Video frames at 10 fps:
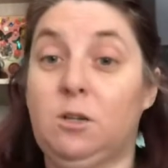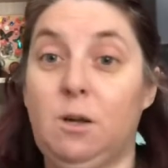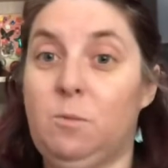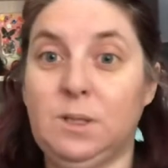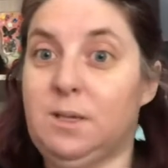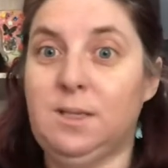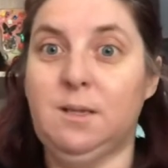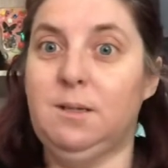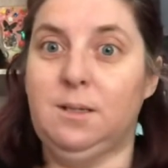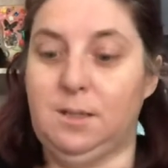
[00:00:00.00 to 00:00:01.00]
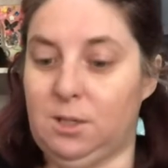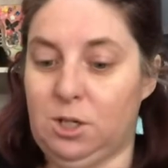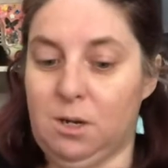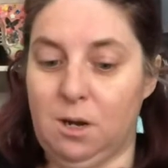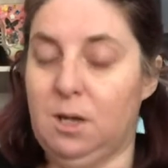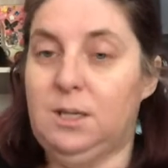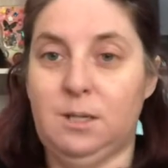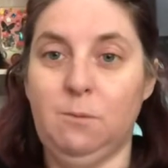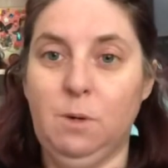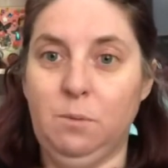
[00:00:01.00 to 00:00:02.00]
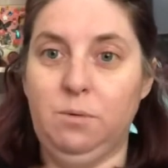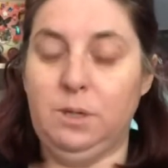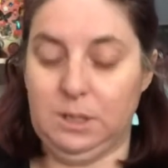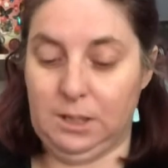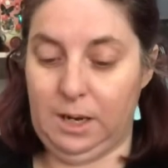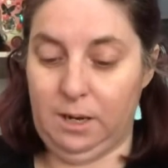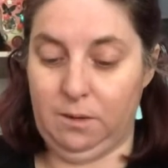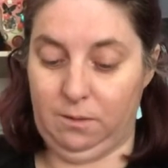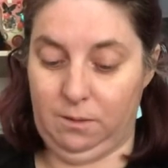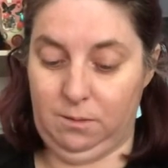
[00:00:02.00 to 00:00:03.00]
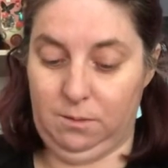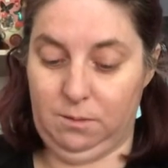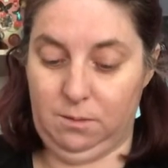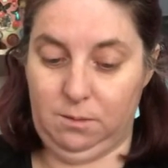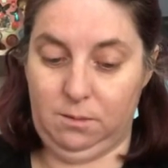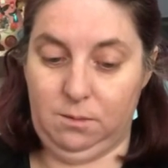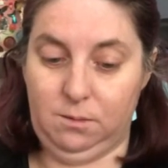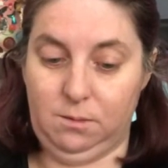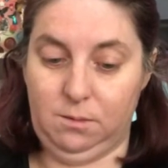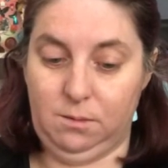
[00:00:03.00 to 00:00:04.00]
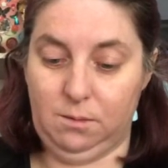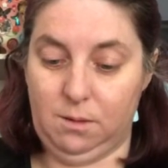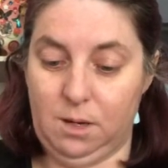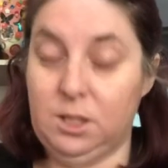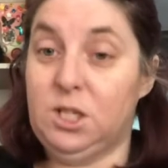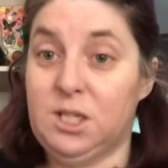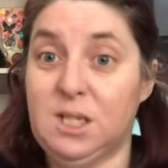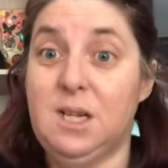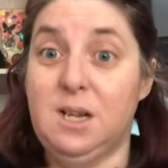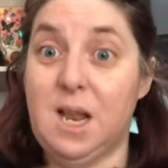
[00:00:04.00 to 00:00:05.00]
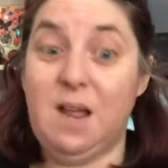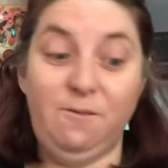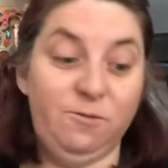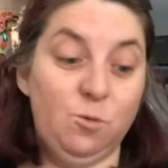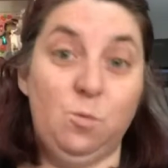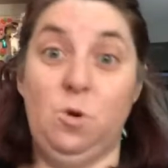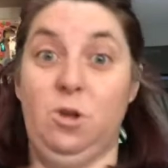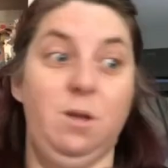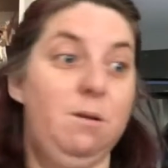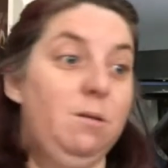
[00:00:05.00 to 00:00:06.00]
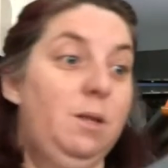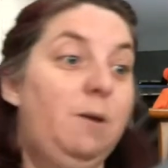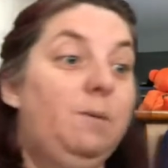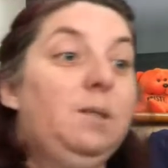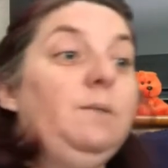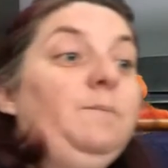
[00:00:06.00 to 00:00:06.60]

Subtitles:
once I started stitching it, I didn't want to put it down. I just loved working on that one.